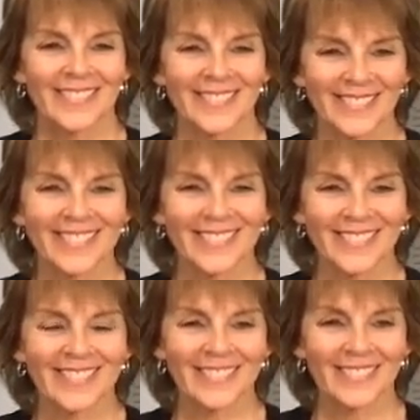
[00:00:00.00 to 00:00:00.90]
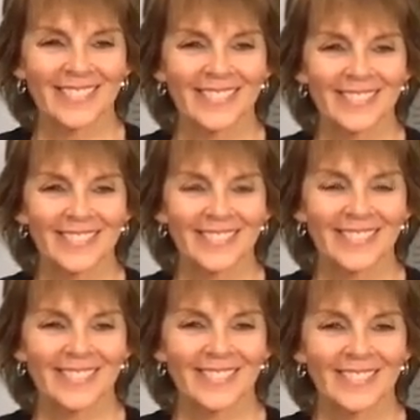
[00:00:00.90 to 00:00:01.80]

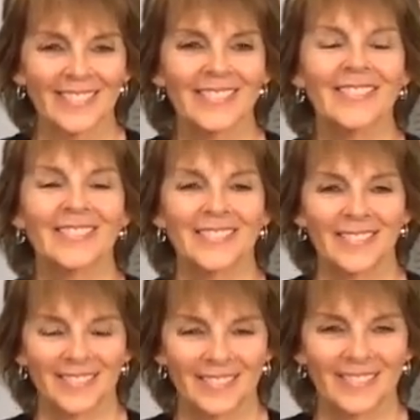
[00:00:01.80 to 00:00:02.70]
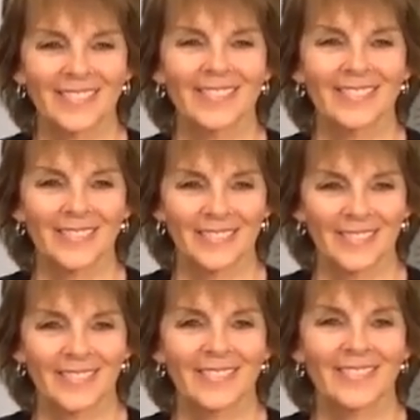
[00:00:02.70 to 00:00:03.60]

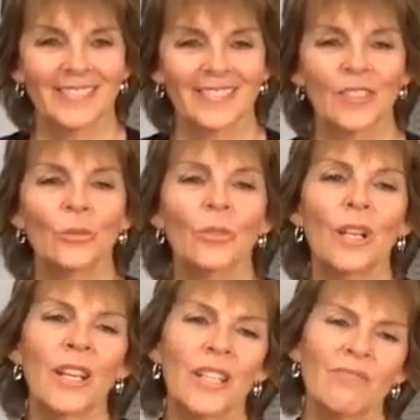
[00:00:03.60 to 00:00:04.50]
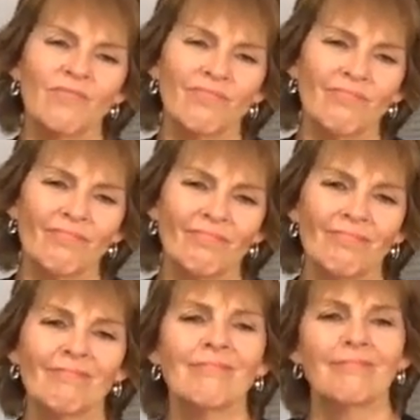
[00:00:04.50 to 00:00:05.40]

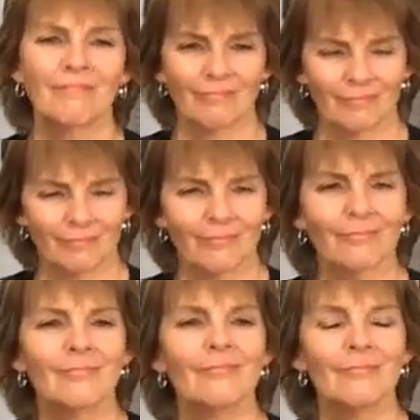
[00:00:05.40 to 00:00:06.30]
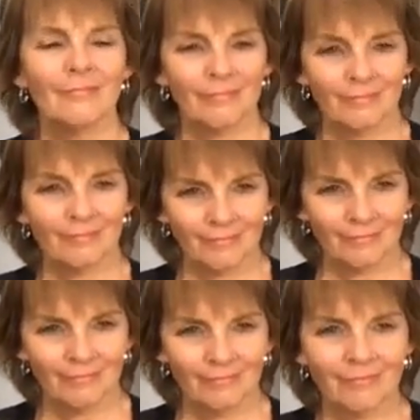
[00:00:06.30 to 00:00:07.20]

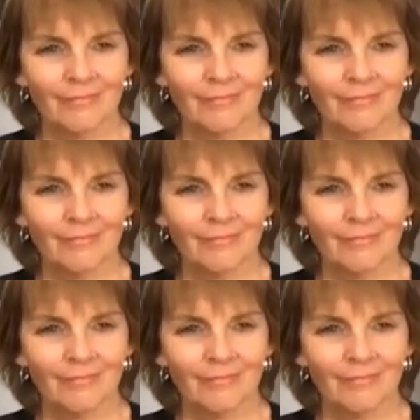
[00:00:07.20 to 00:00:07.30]
The person shown says nothing.